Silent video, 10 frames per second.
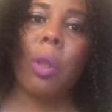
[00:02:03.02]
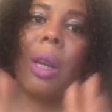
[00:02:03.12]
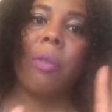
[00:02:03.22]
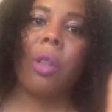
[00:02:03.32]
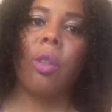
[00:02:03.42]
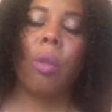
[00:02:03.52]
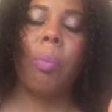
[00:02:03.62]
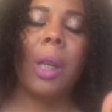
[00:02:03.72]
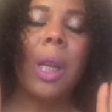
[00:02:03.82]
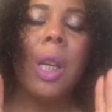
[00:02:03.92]
you have to
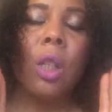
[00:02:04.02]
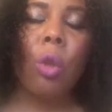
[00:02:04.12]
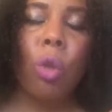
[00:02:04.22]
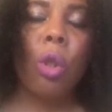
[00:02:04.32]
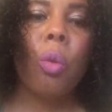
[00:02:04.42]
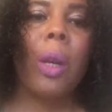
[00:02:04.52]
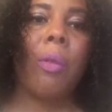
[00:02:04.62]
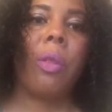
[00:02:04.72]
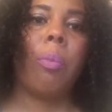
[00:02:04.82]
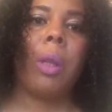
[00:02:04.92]
be
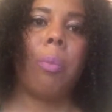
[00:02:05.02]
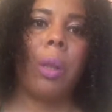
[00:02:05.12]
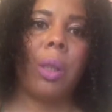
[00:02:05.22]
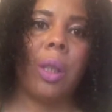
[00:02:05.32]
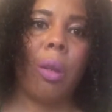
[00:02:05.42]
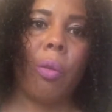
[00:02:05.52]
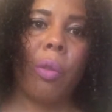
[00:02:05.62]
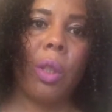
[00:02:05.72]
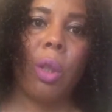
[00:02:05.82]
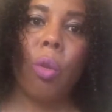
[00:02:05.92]
a bit
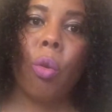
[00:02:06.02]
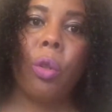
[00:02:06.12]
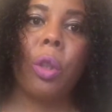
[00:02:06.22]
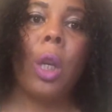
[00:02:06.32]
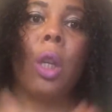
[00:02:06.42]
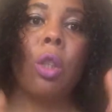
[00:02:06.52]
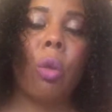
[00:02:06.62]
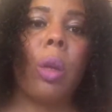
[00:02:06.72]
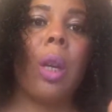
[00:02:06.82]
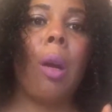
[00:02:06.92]
selfish in order
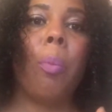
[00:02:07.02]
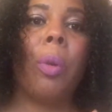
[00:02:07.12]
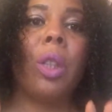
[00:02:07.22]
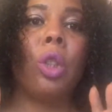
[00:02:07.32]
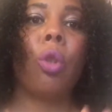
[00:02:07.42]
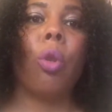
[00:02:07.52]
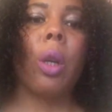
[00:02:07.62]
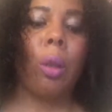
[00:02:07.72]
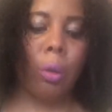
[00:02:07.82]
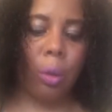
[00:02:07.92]
to accomplish your
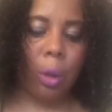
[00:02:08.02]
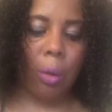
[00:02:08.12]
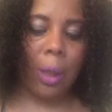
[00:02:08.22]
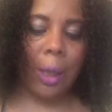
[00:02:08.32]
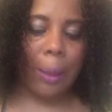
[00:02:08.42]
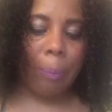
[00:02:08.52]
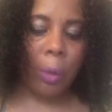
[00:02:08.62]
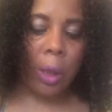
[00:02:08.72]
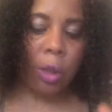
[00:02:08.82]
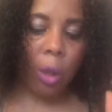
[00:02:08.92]
goals, okay?
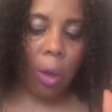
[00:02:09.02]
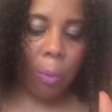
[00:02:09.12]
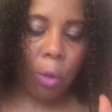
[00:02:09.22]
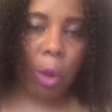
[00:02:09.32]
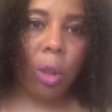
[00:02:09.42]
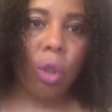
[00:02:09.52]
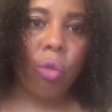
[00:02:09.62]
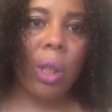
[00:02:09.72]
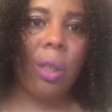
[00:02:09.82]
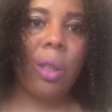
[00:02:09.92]
So I'm going to
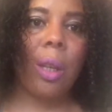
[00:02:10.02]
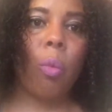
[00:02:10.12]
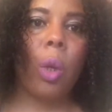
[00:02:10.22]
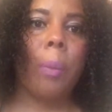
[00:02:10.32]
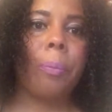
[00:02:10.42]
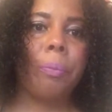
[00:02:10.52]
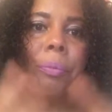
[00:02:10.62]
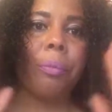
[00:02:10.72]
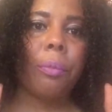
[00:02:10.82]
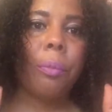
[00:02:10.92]
stress that one.
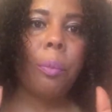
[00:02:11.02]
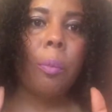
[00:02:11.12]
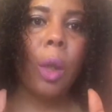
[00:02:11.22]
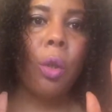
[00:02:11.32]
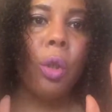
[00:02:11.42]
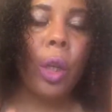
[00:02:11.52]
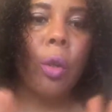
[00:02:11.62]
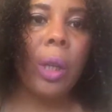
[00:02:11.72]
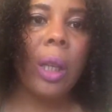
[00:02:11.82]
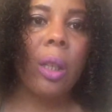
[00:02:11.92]

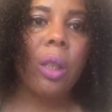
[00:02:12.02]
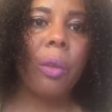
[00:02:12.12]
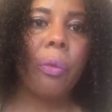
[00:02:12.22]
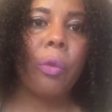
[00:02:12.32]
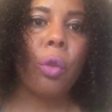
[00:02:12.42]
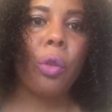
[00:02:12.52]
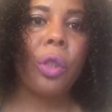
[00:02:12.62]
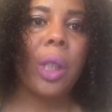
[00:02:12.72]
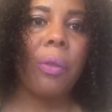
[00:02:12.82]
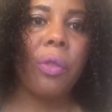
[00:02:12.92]
No negative
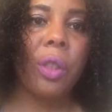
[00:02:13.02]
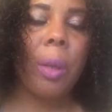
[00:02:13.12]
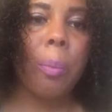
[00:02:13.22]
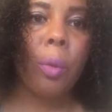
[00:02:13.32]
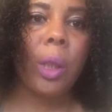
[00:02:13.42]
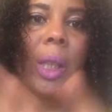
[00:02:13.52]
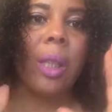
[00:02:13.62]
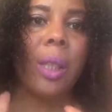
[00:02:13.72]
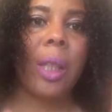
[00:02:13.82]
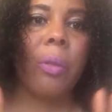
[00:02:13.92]
thoughts. If somebody
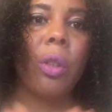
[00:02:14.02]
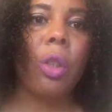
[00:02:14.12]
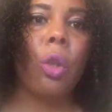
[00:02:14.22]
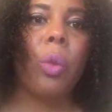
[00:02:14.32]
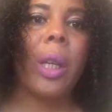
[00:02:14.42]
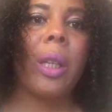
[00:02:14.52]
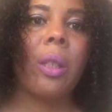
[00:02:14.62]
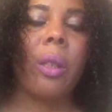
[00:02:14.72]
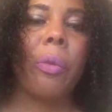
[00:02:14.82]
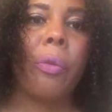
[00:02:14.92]
is giving you
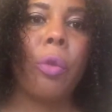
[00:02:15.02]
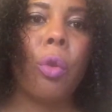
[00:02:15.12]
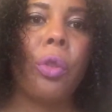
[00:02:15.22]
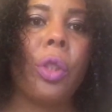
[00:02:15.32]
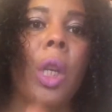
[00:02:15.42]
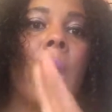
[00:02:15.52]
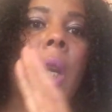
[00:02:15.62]
negative thoughts,